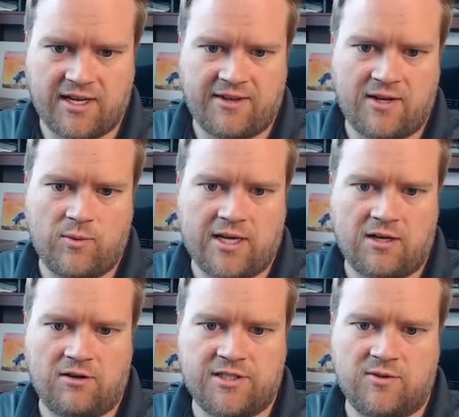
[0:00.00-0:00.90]
And then we can
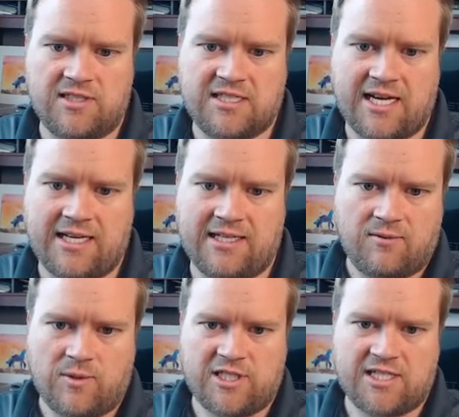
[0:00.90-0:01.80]
also assign it
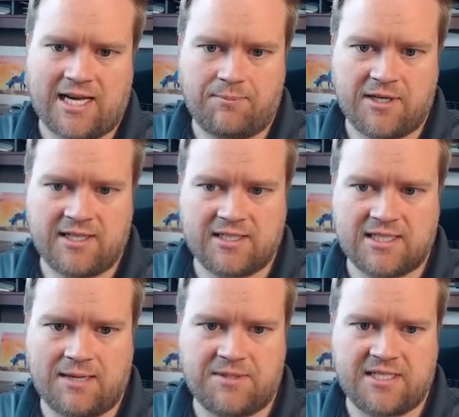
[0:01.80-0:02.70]
which type it is,
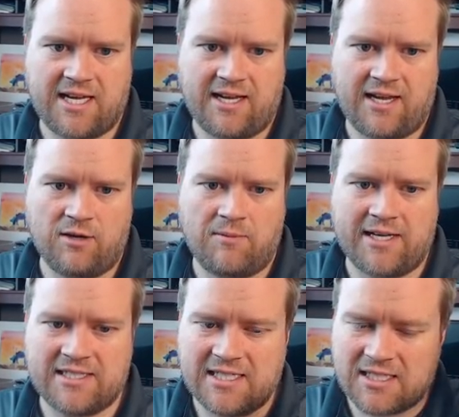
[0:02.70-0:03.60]
type state. And you
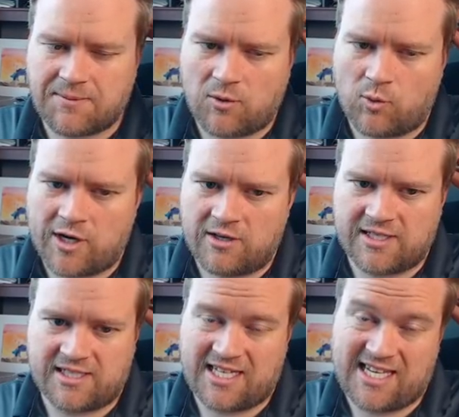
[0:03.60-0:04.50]
might see something weird,
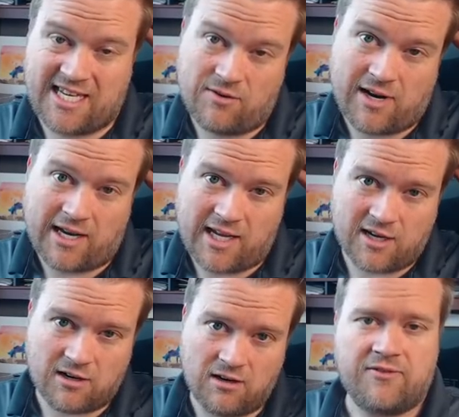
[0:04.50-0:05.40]
this key right
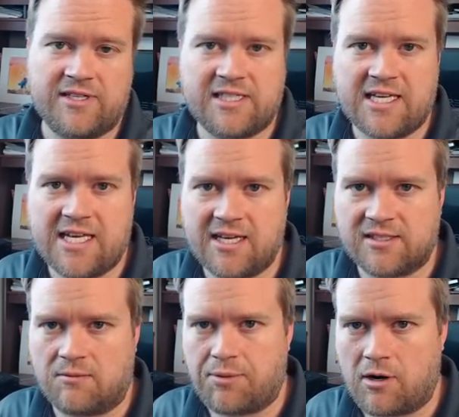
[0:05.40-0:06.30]
here. This key is
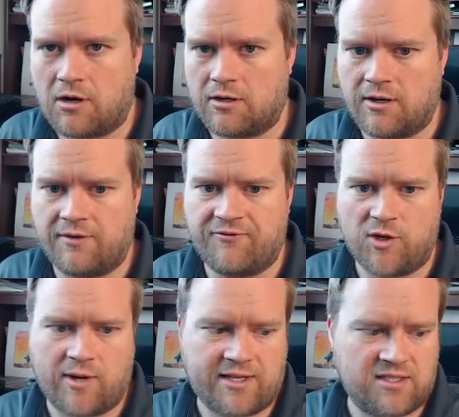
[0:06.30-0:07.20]
a part of
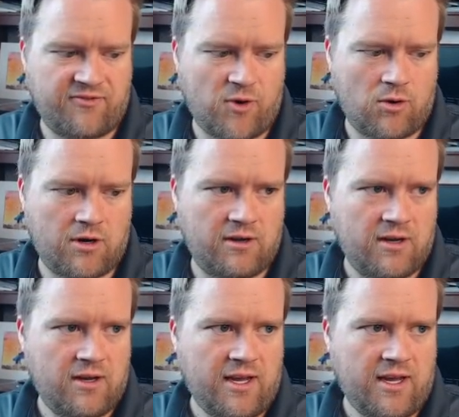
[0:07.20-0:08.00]
Vuex 4.